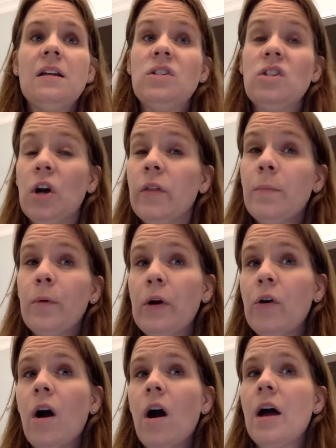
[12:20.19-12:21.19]
turn the
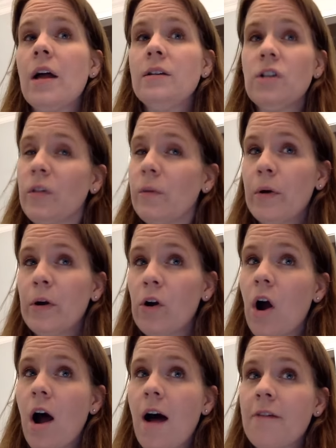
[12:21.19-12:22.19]
printer on, turn the printer
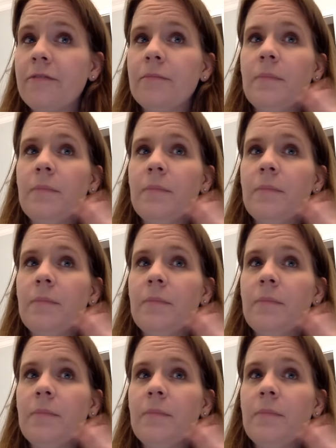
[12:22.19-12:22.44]
off,